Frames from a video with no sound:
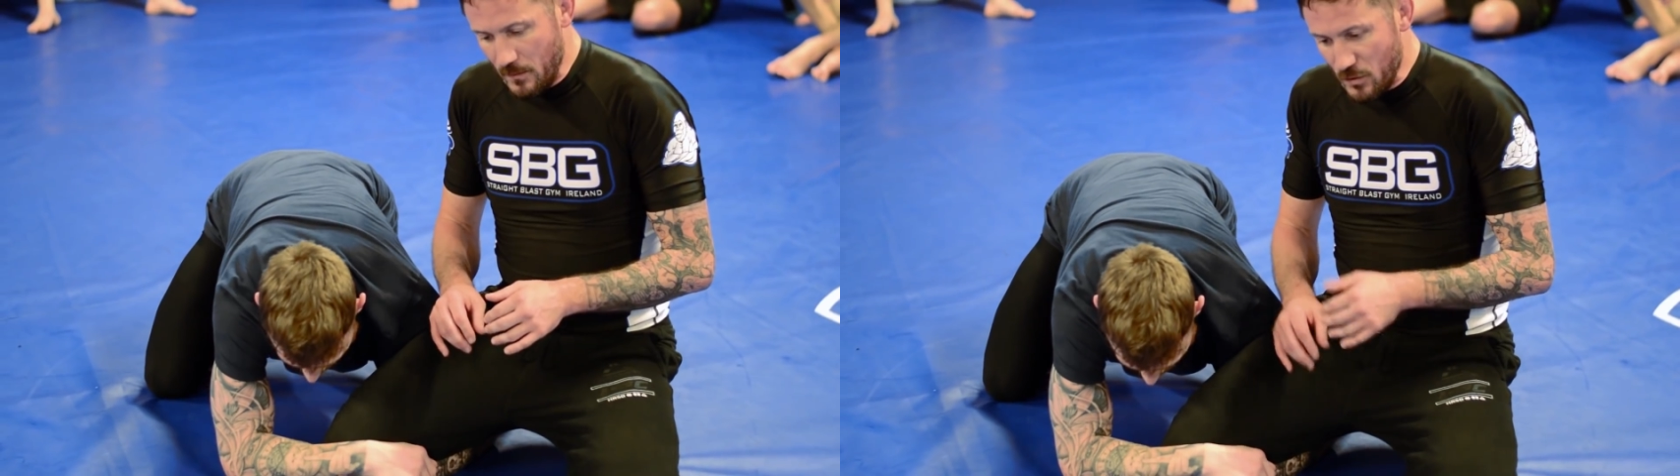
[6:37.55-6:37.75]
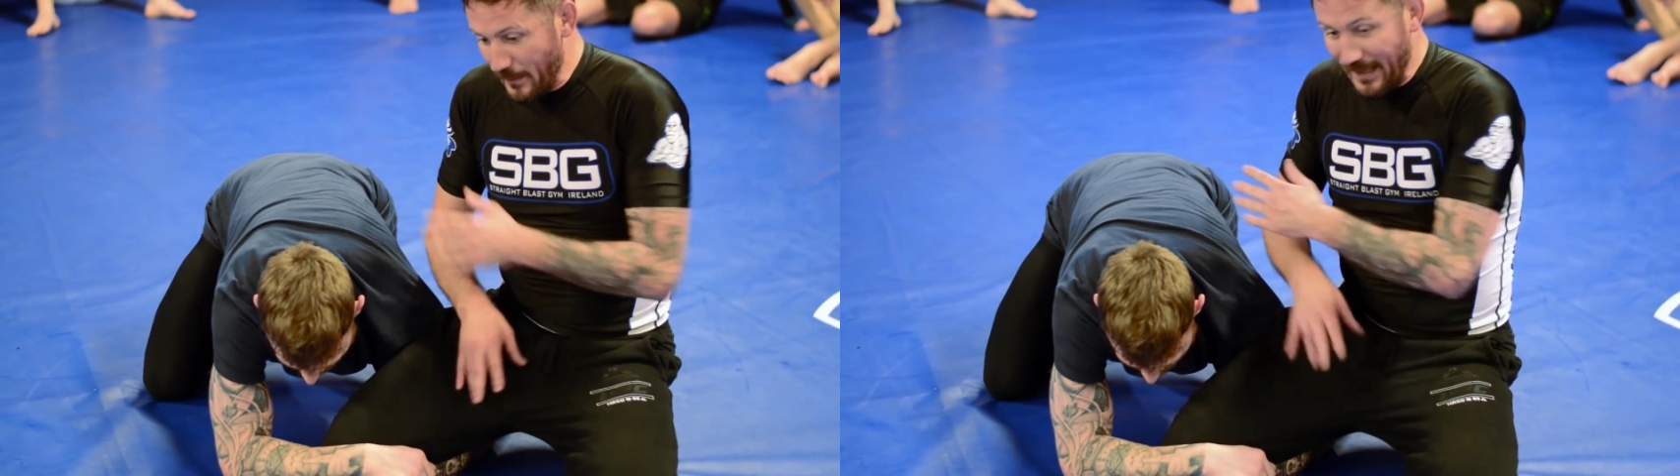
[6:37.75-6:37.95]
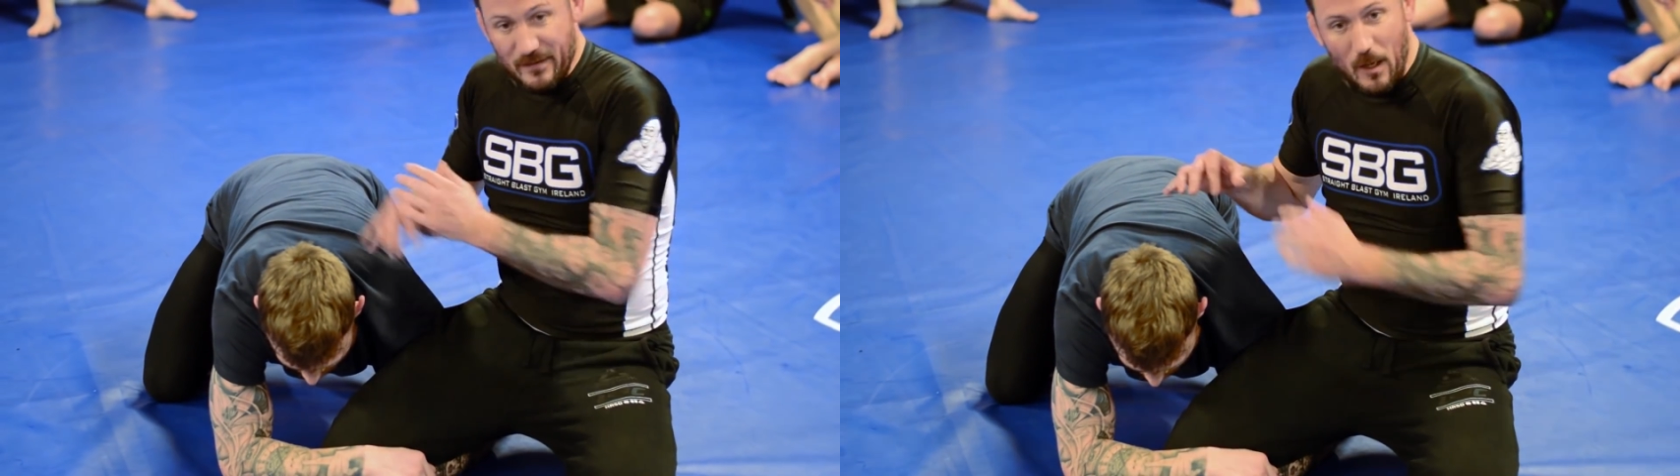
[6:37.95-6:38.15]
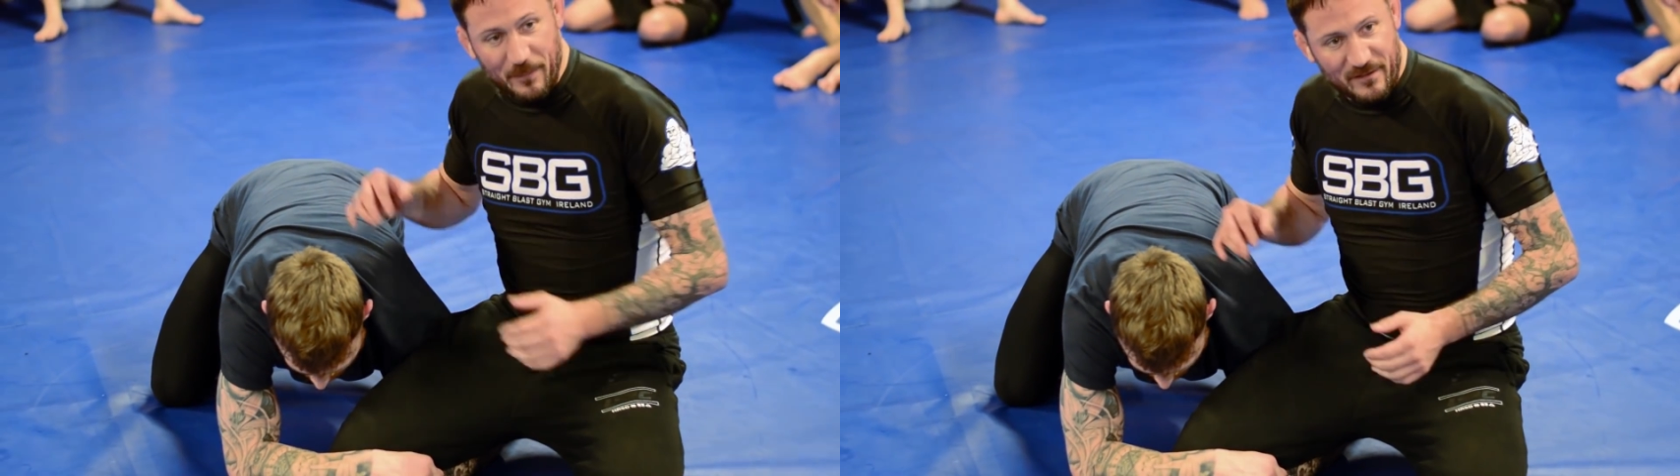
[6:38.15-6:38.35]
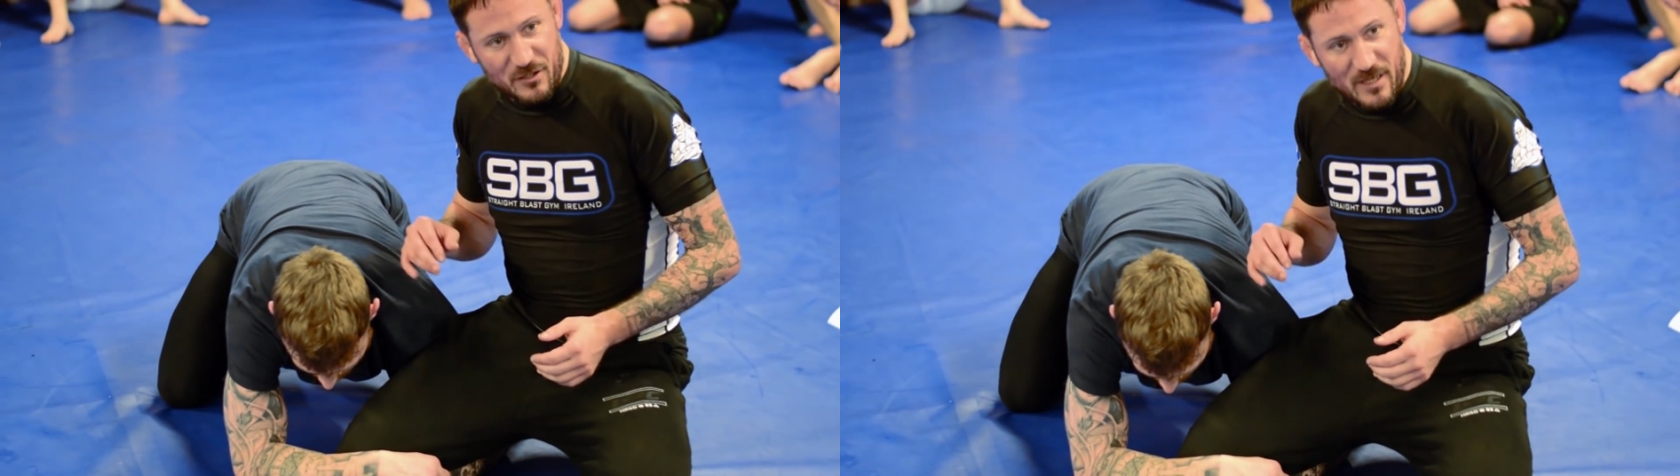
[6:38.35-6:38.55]
so we get top
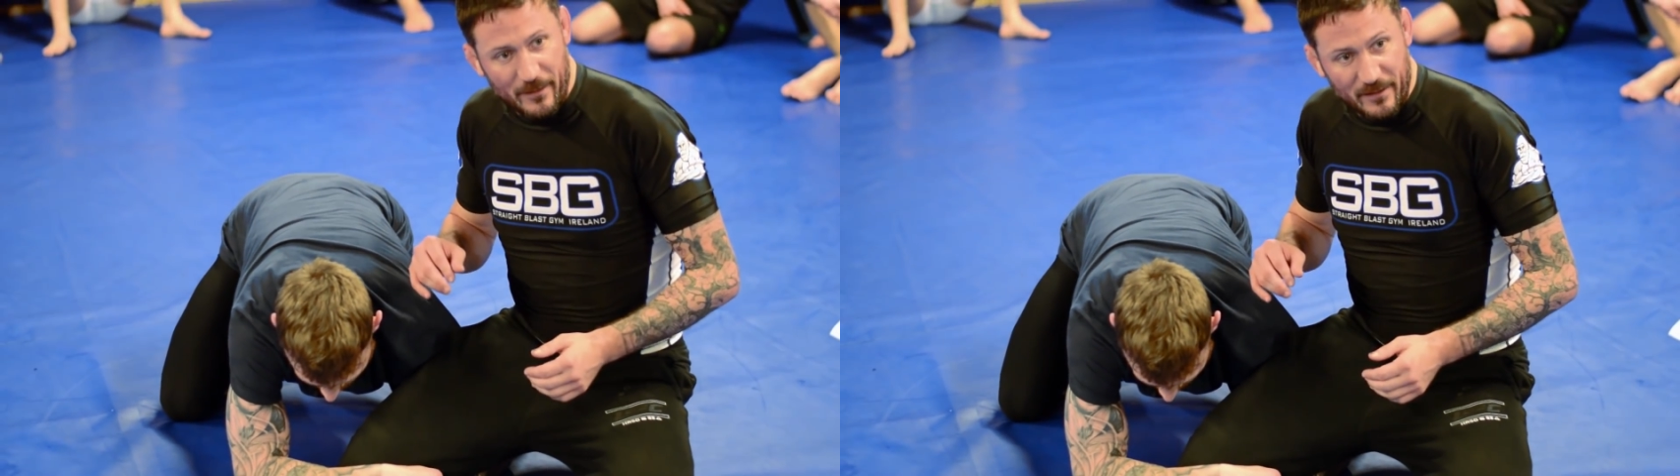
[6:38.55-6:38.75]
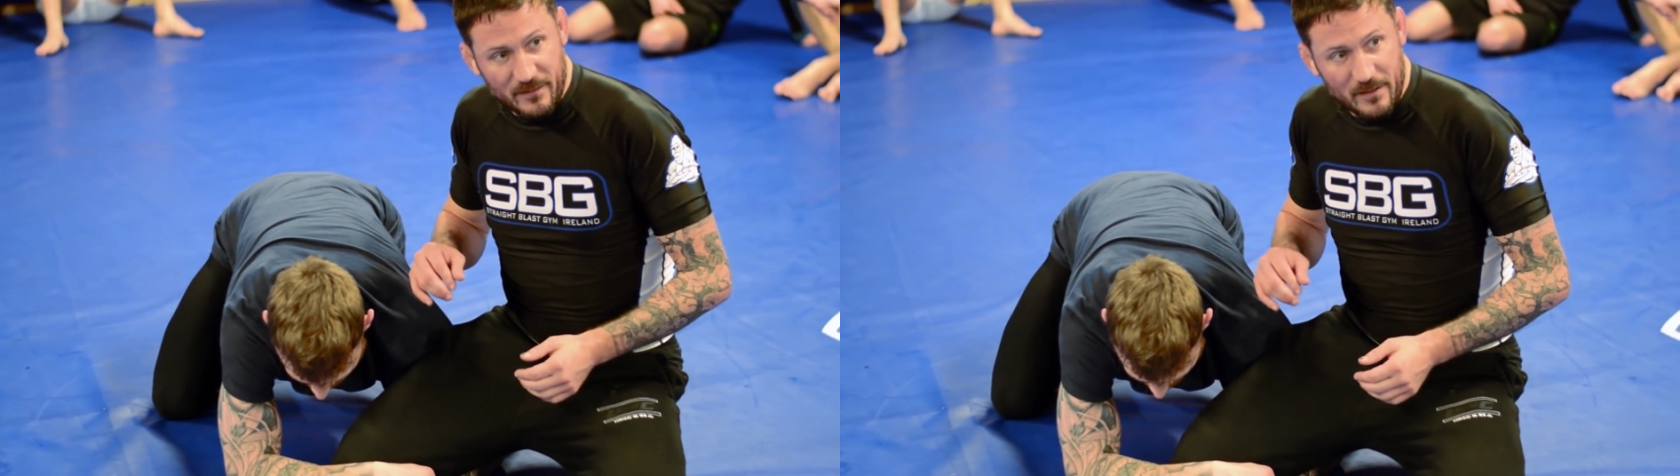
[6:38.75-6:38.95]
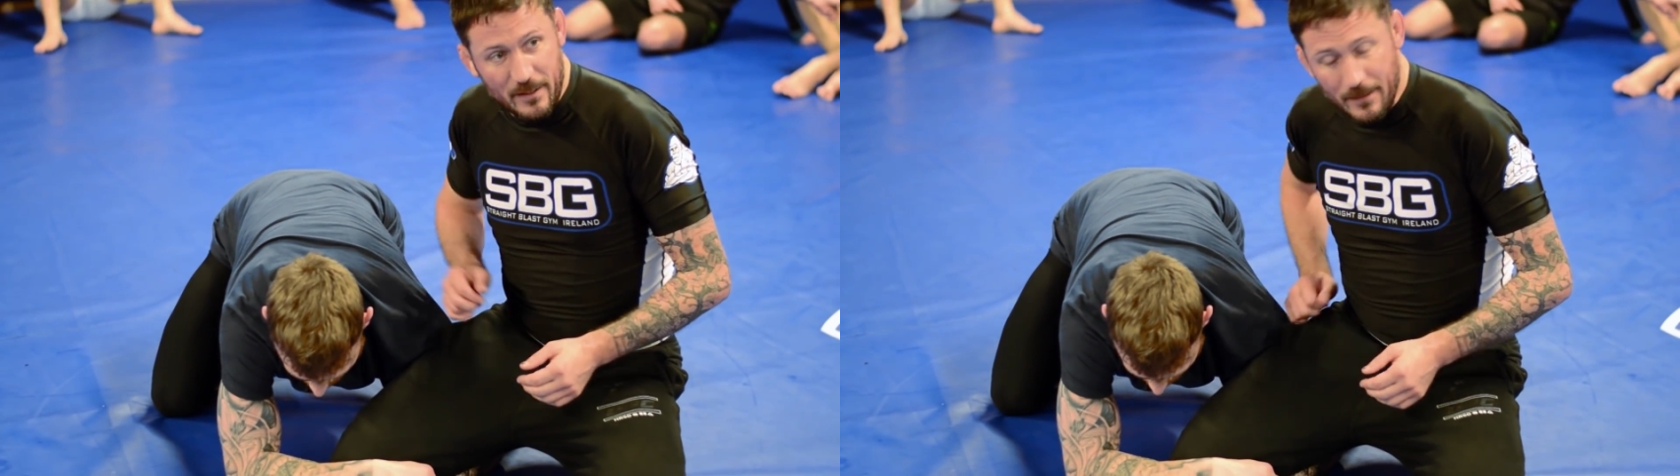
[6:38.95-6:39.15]
position out of this.